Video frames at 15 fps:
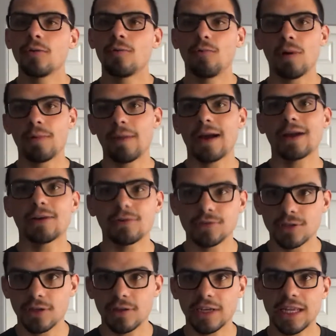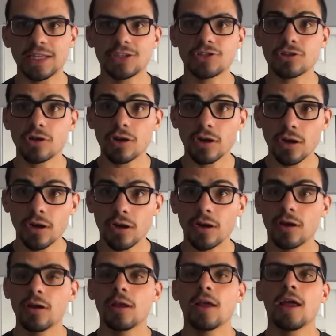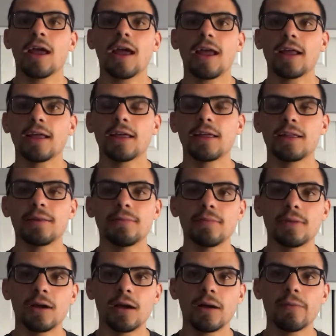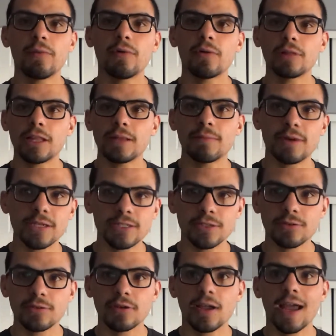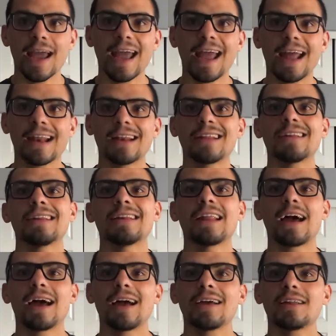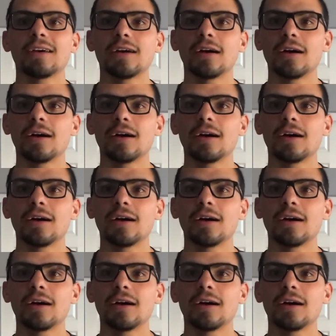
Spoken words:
what my goals are: getting stronger and getting more lean muscle, and not